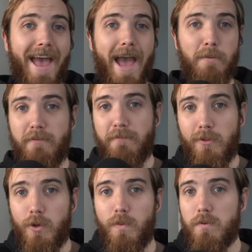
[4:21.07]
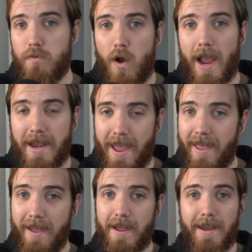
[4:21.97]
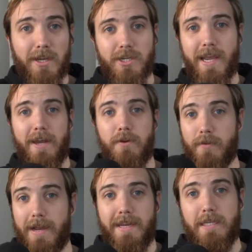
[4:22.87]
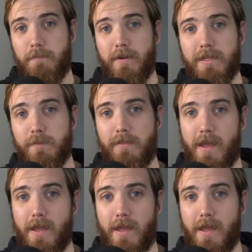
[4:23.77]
and we flew with Ryanair and actually had a great experience with